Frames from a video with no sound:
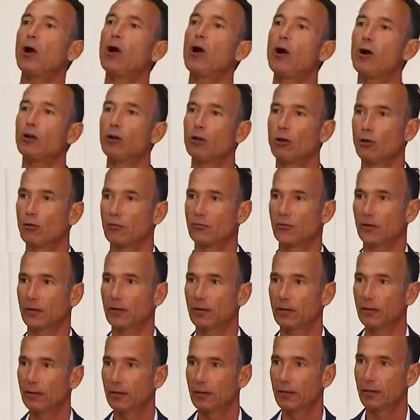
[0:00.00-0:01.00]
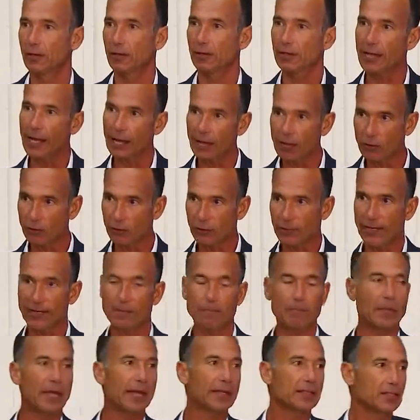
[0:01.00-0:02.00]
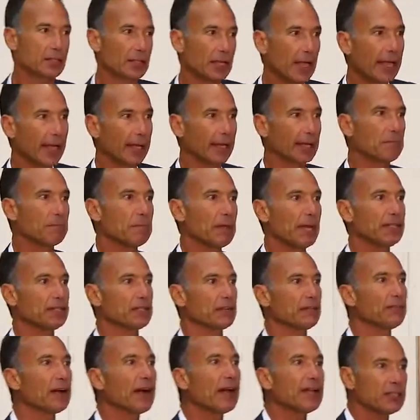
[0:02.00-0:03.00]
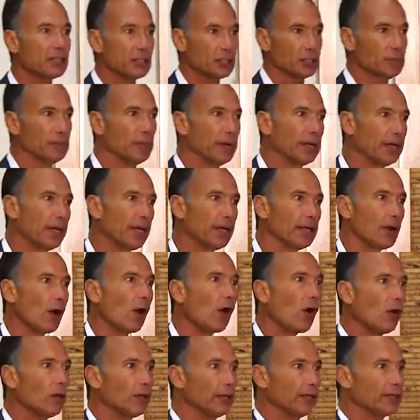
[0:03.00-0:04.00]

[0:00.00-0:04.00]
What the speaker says: all over, not only in MedTech and med devices, but in all